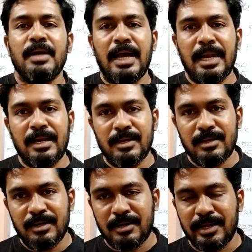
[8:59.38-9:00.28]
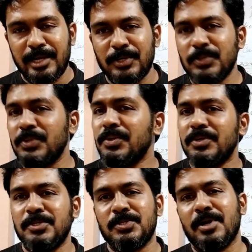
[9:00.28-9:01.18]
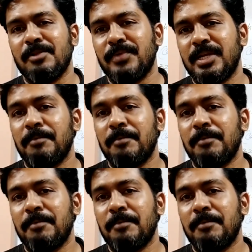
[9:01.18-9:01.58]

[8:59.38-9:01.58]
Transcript: and try to solve it.